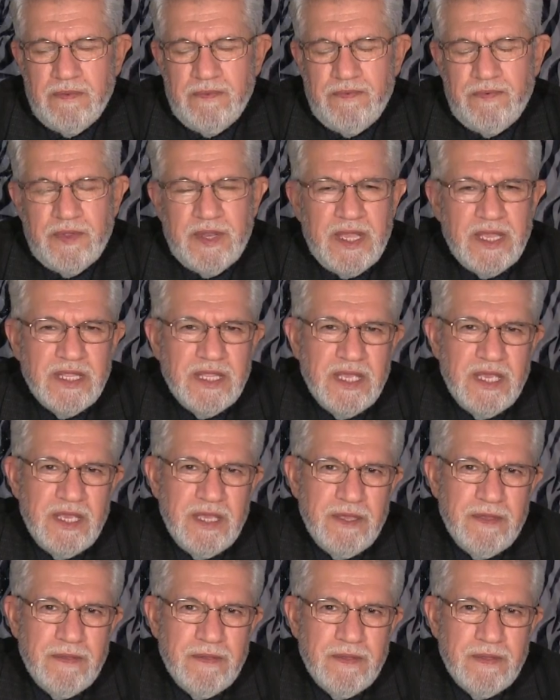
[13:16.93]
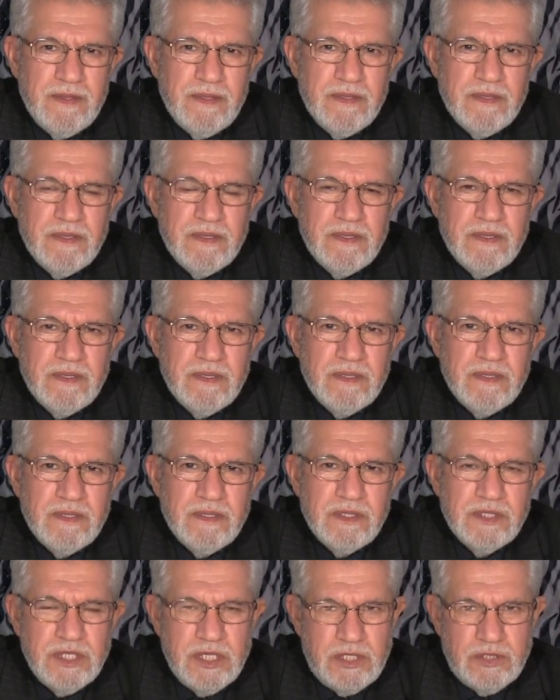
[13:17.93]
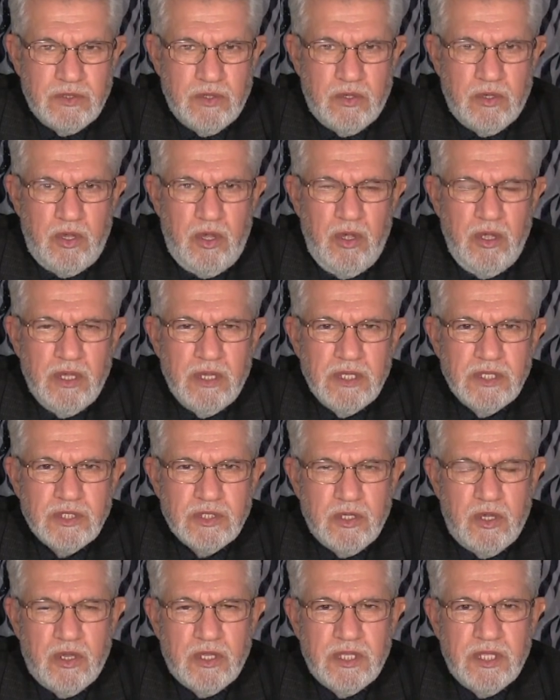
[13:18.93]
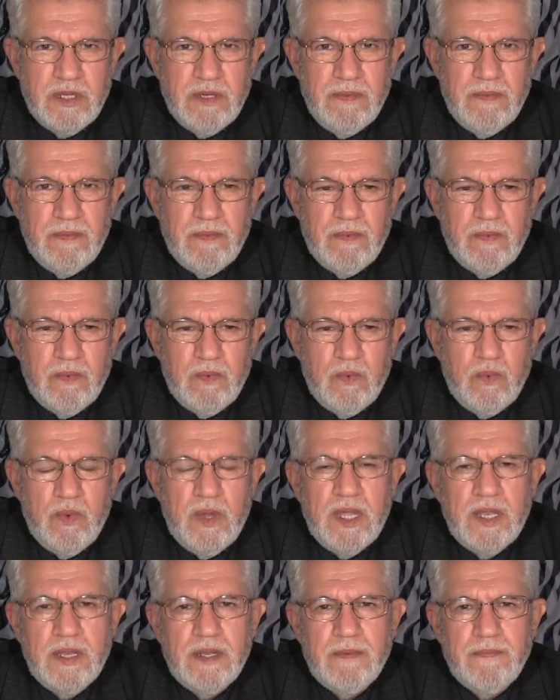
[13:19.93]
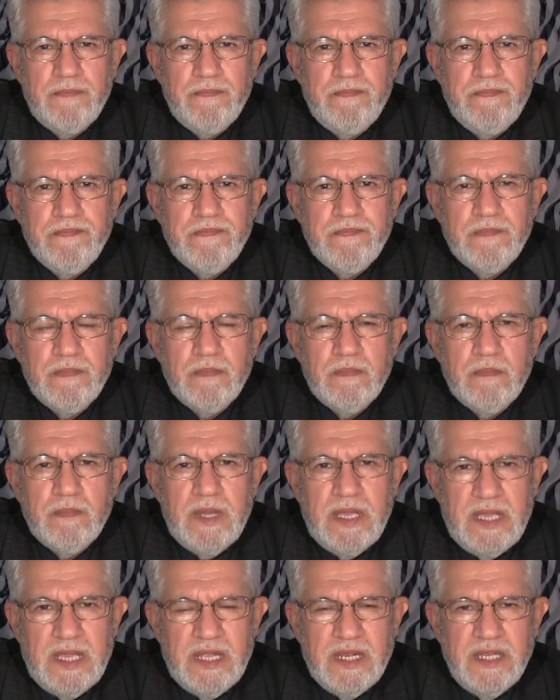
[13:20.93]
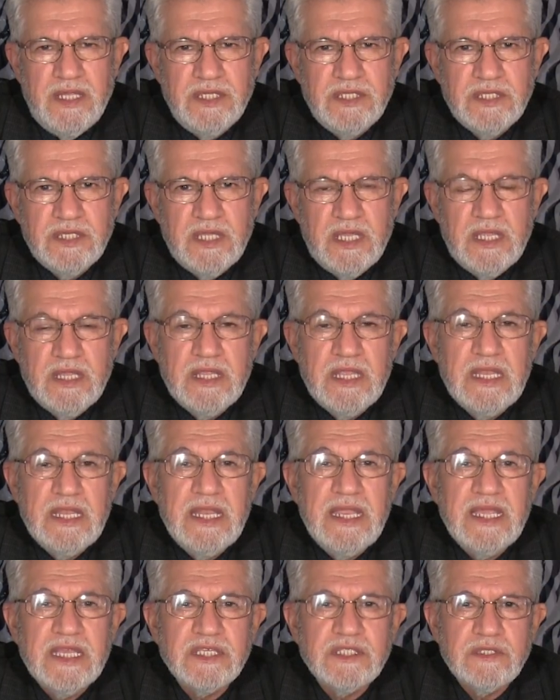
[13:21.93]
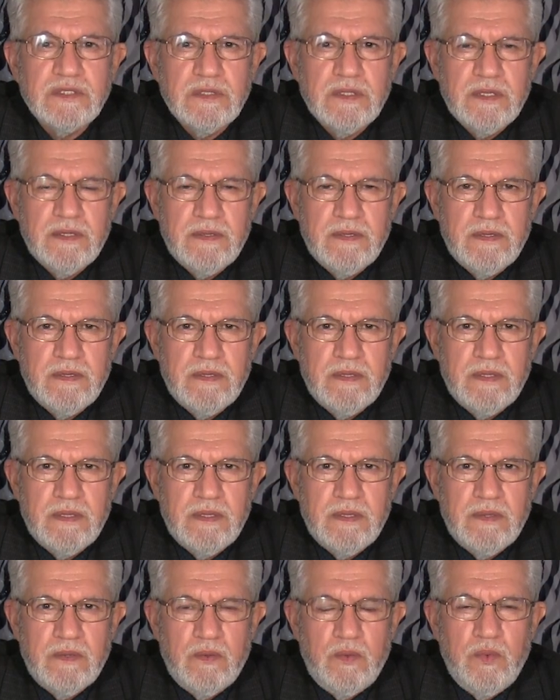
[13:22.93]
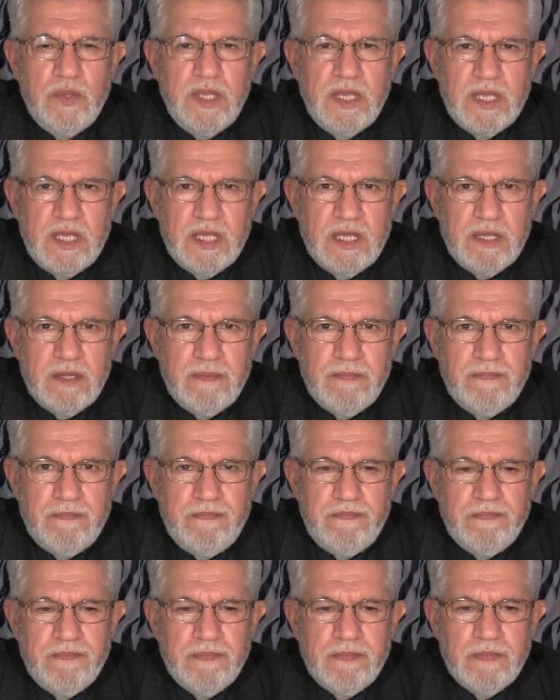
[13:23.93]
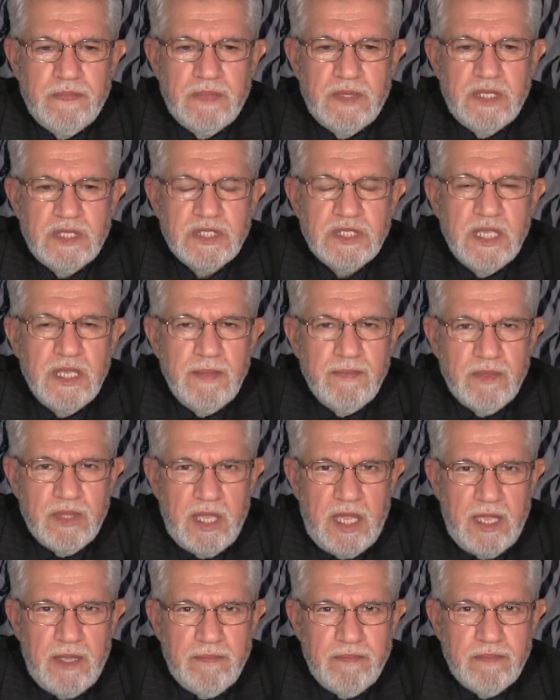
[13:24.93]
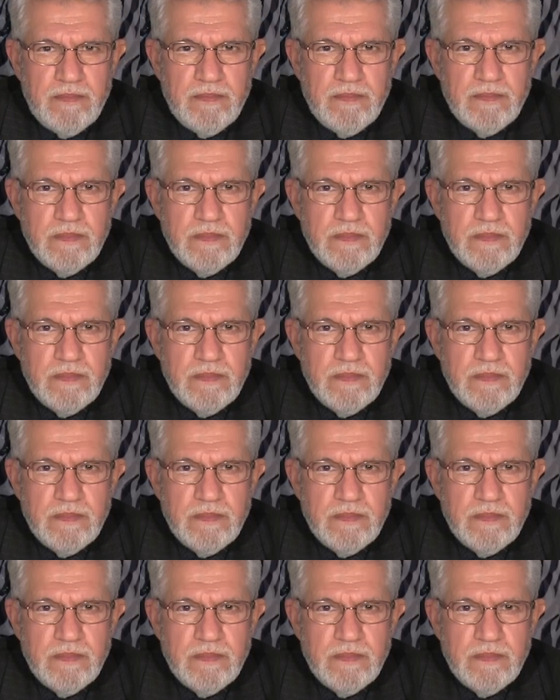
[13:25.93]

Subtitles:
Friday 6 o'clock starting 1 by English, and the next week the same time